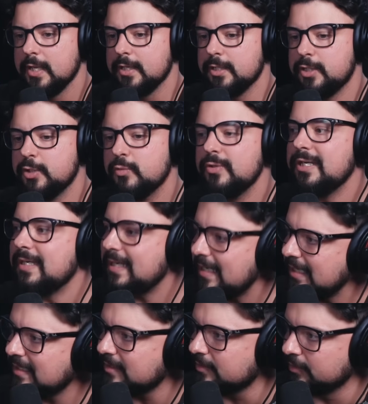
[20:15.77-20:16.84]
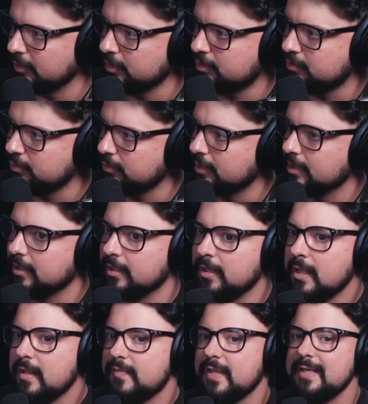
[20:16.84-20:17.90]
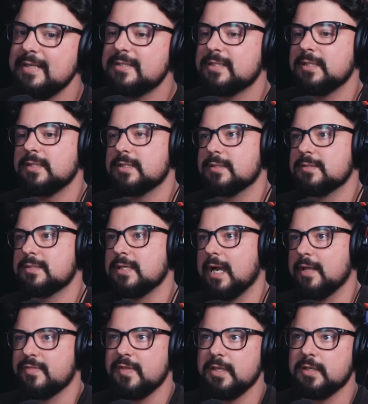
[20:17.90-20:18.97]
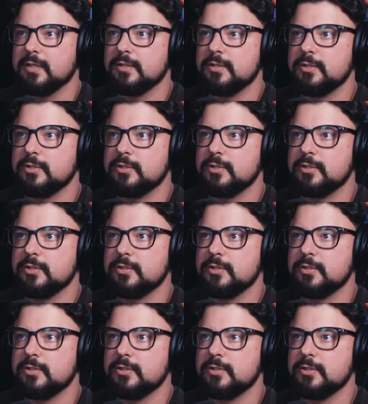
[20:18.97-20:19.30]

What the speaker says: unique look to her that isn't, I think,